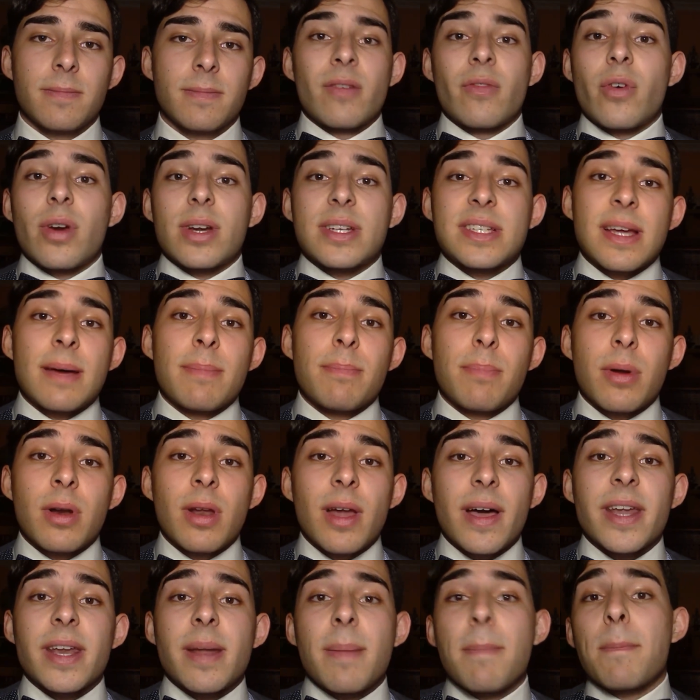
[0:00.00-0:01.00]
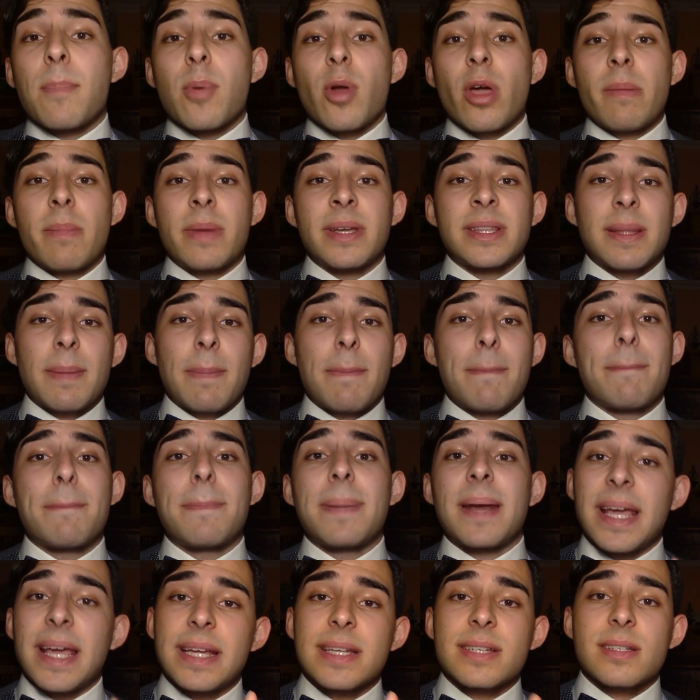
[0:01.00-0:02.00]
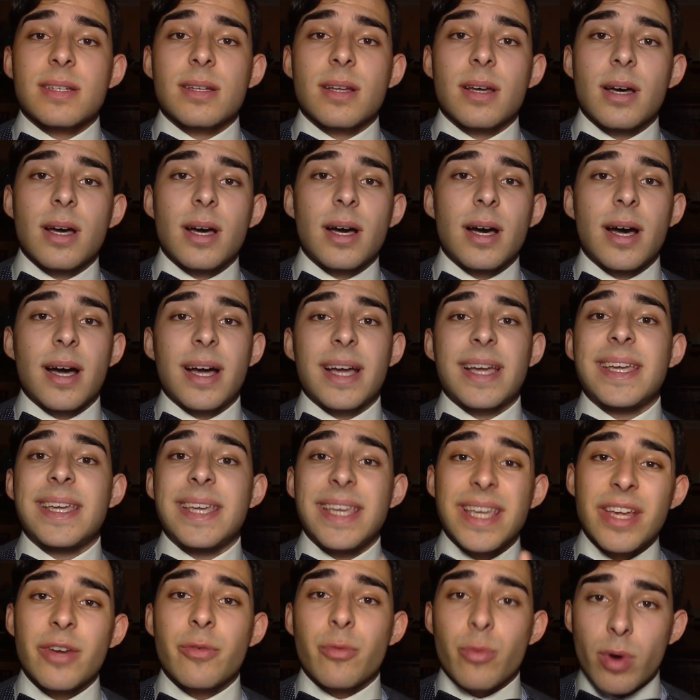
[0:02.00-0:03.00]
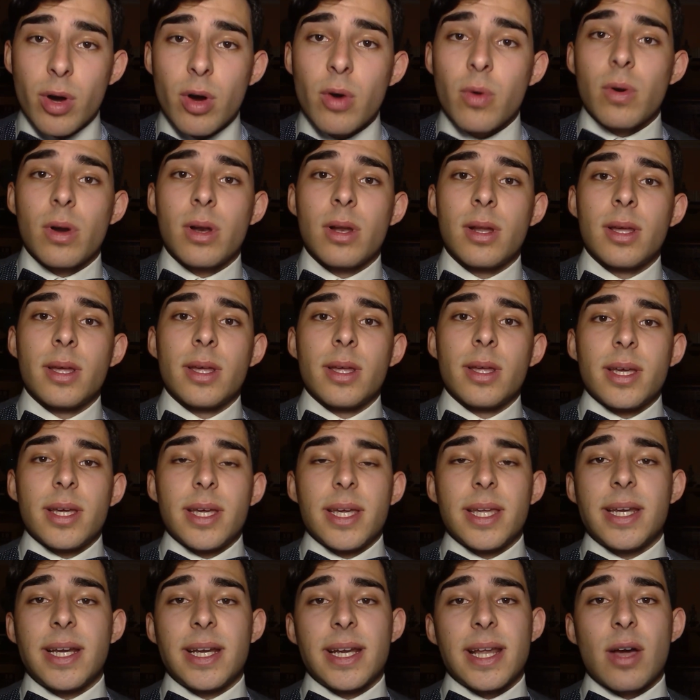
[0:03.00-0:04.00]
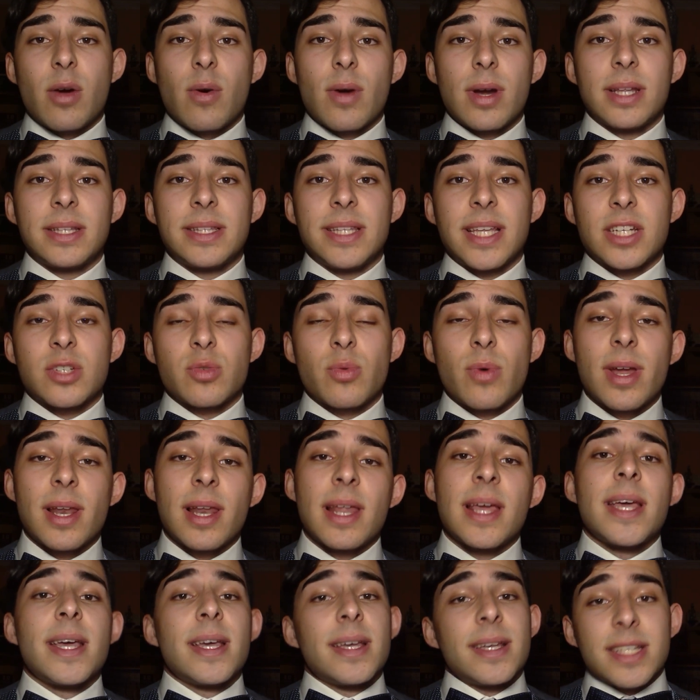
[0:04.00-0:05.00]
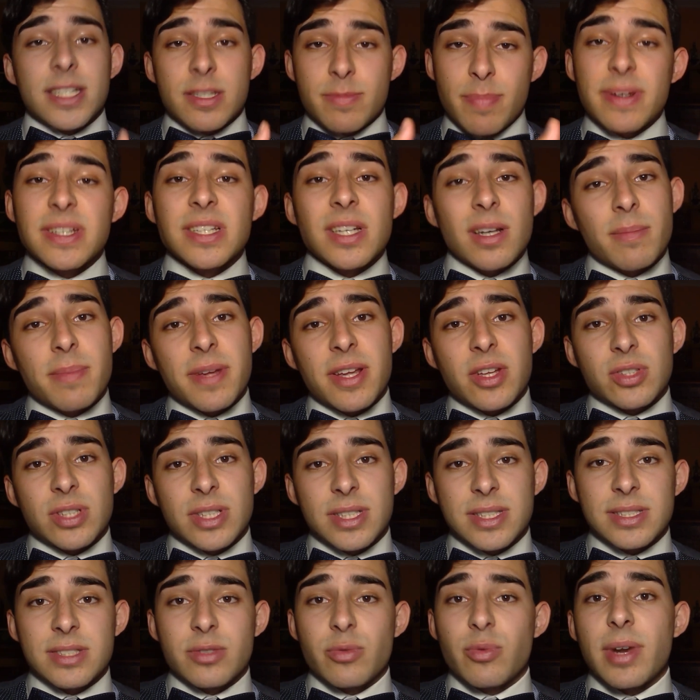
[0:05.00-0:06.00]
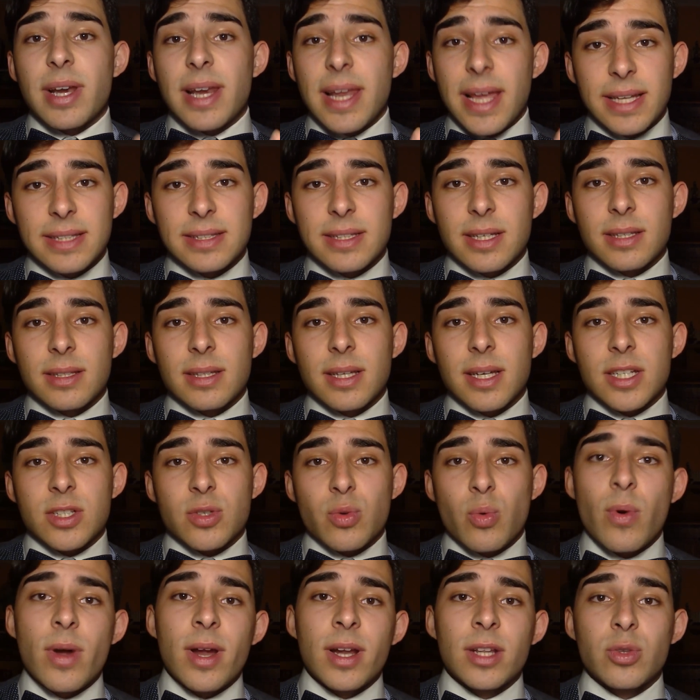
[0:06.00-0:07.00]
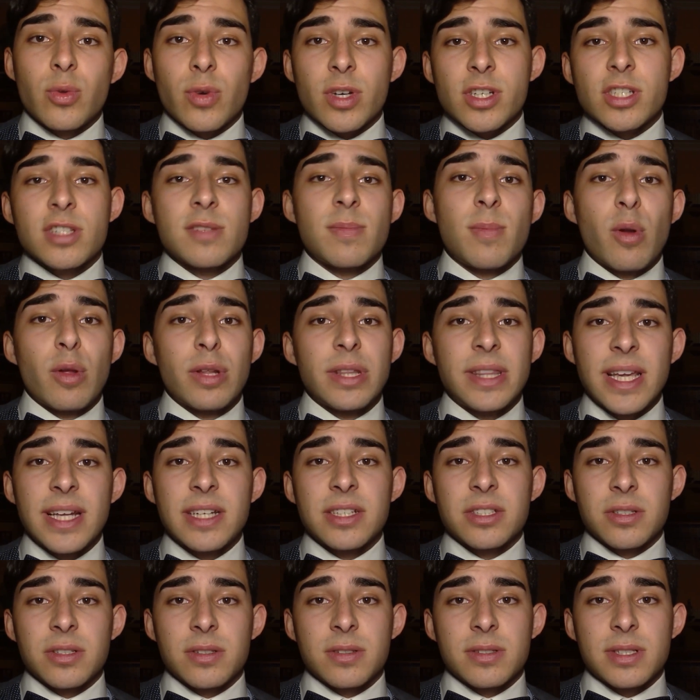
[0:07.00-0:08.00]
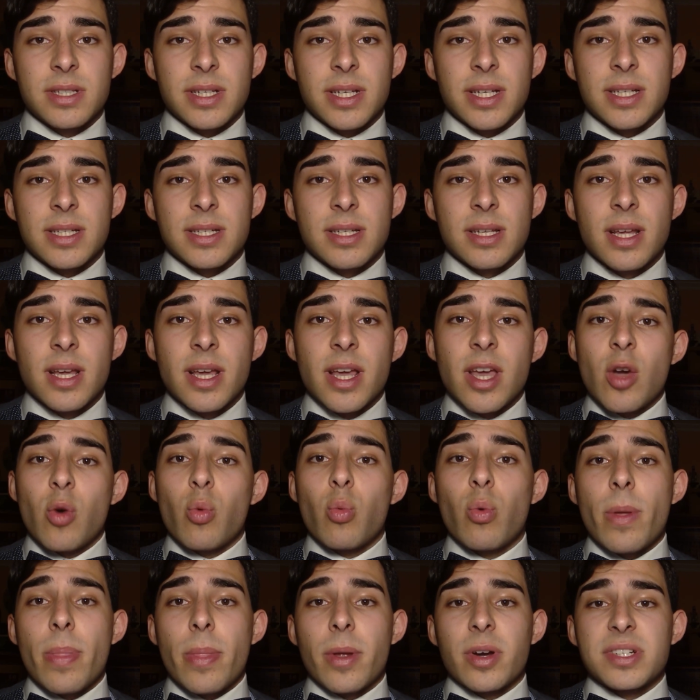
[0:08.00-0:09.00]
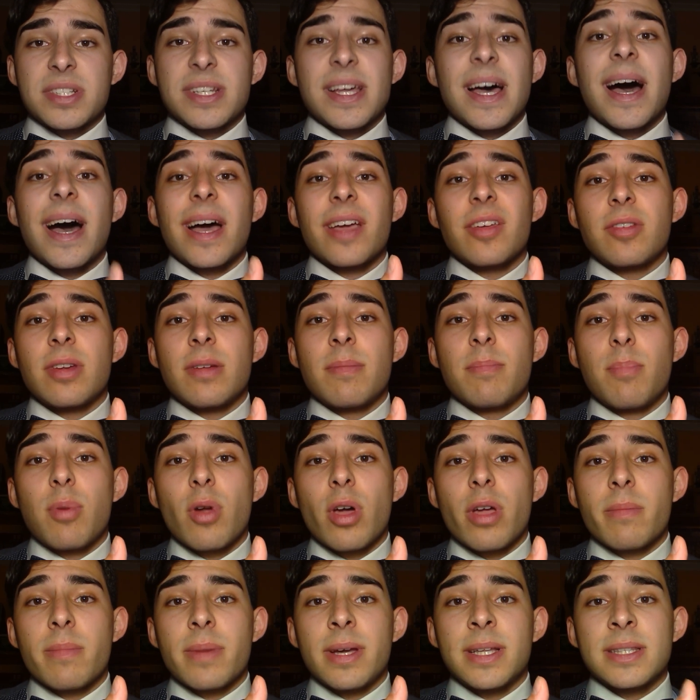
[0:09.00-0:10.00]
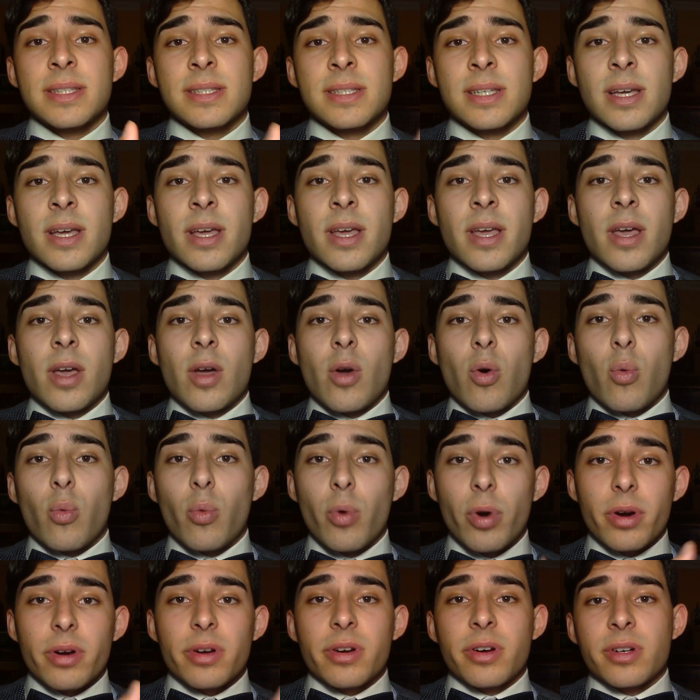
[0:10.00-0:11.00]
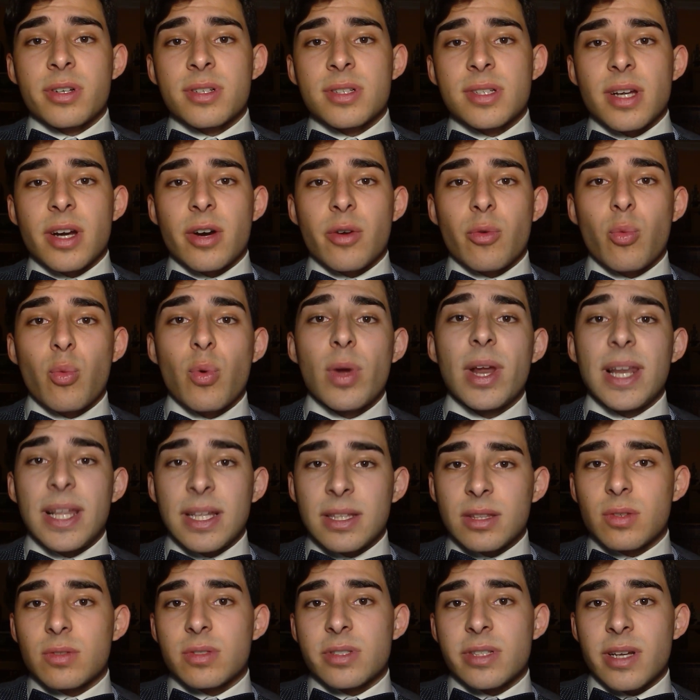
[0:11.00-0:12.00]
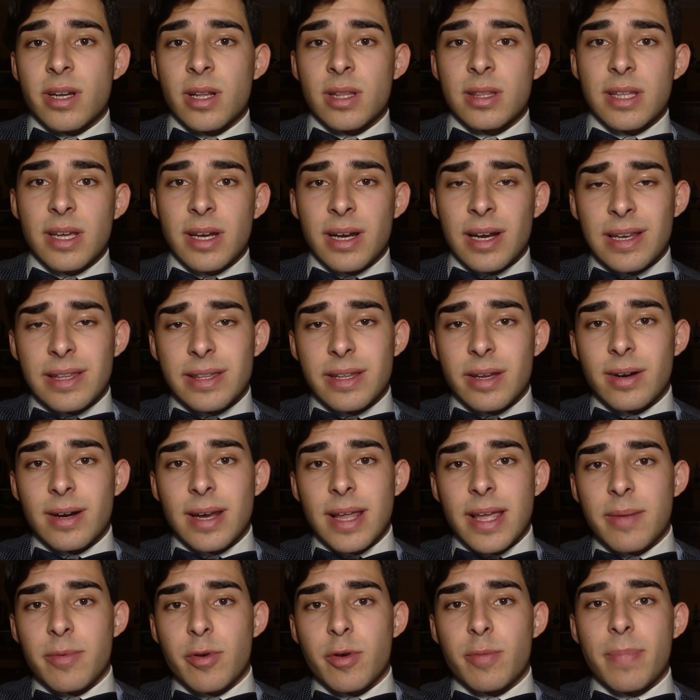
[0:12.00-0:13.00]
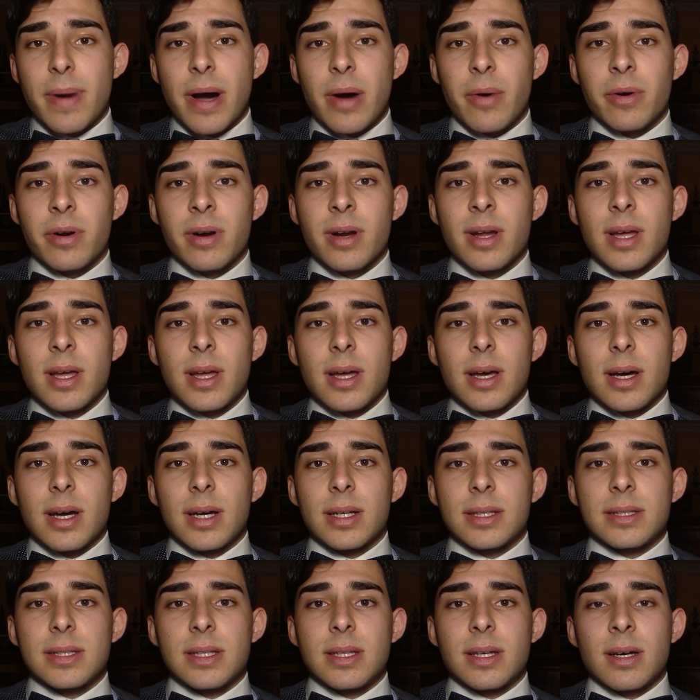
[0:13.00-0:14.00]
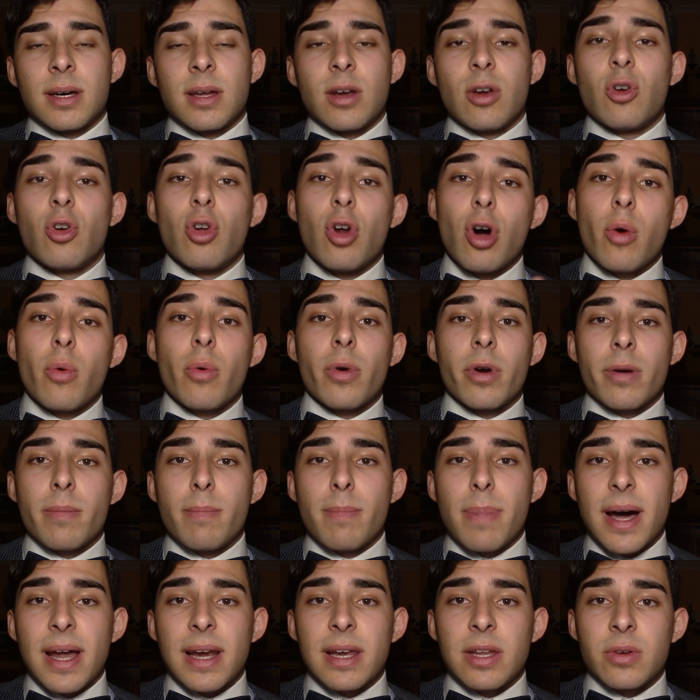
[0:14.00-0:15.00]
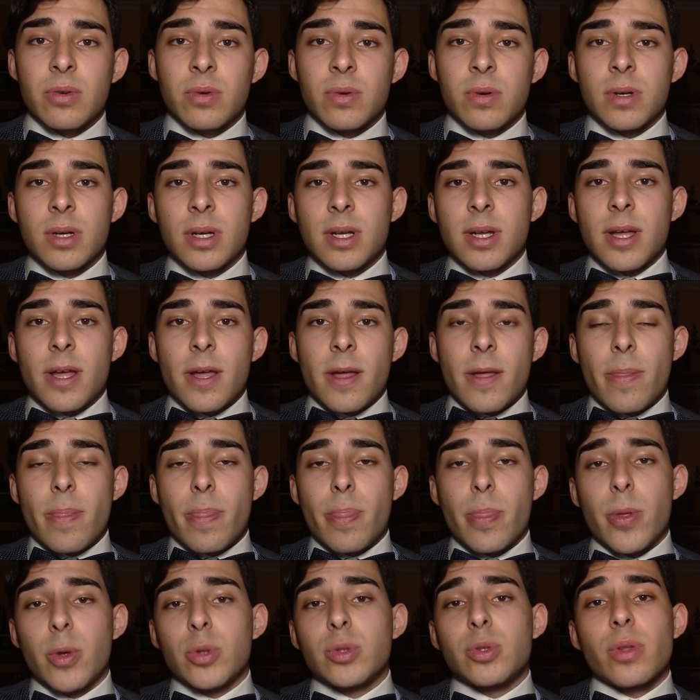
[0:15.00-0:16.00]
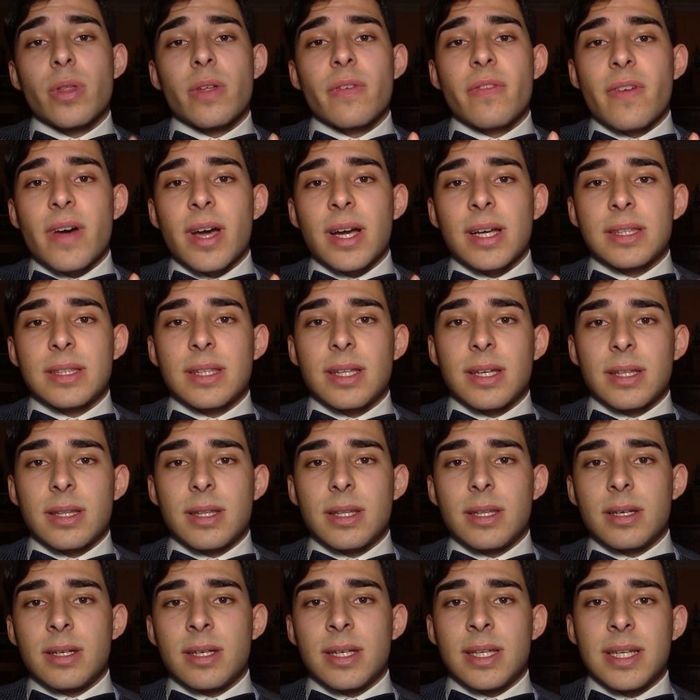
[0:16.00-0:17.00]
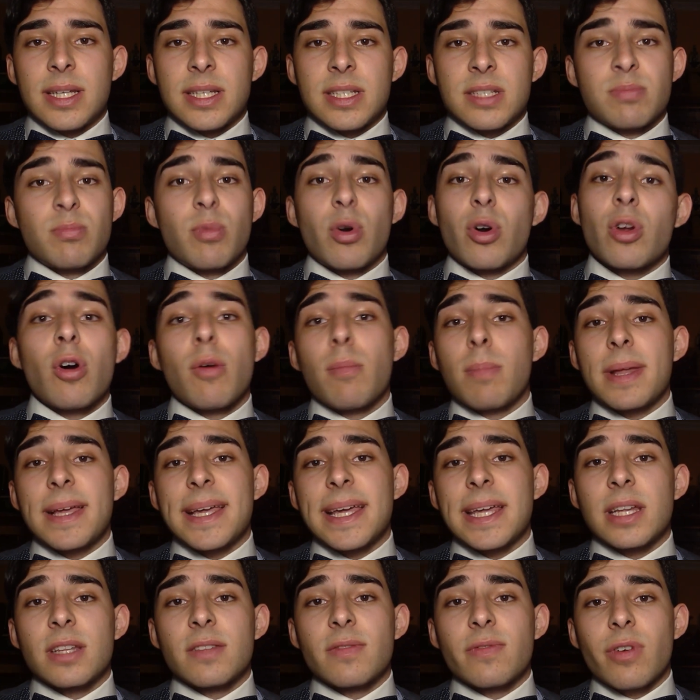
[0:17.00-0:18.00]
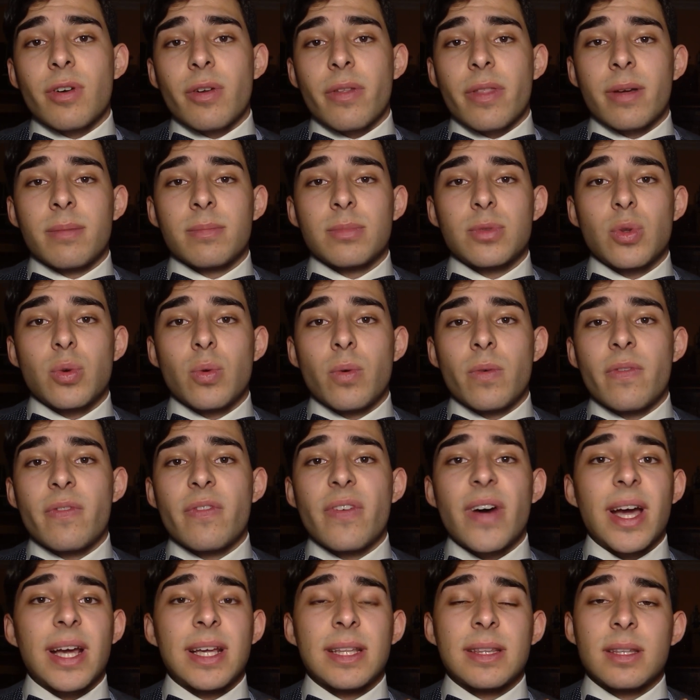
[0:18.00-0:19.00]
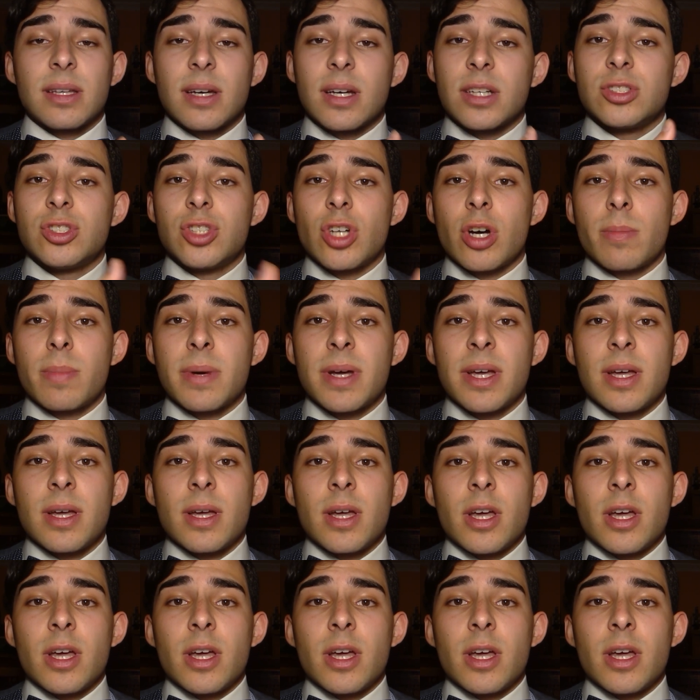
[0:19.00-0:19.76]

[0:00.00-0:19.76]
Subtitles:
For example, unemployment plays a key role in inequality as well, especially because it's related as well to exploitation, since when there's high unemployment, workers are willing to sell their labor power at a lower value due to the fact that it is more complicated for them to find a job,